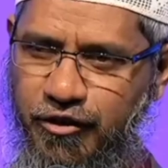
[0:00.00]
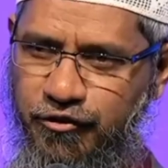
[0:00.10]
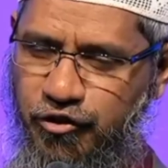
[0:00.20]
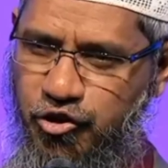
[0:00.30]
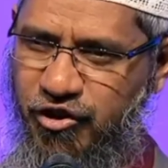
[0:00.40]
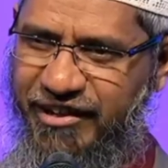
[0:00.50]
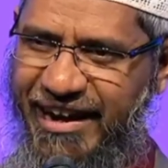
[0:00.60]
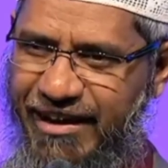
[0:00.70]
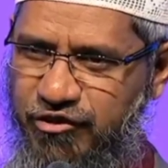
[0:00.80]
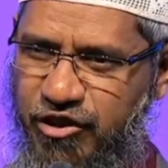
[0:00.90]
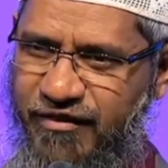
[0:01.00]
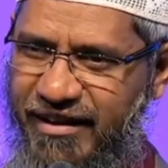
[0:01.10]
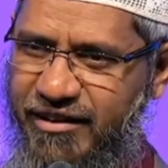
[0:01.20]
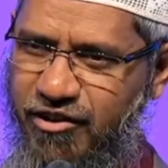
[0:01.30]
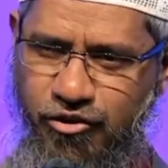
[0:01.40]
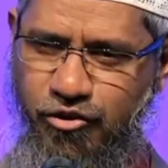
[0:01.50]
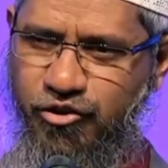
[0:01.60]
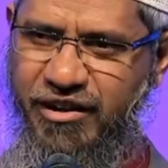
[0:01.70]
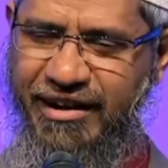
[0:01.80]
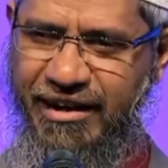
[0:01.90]
So do you interact with your father or don't
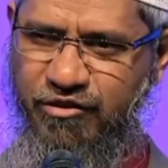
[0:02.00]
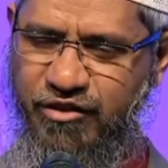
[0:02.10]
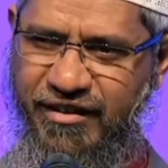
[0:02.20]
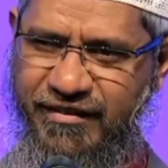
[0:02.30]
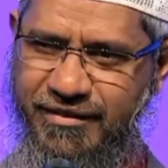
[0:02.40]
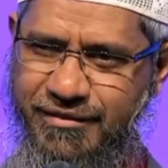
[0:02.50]
you interact with your father?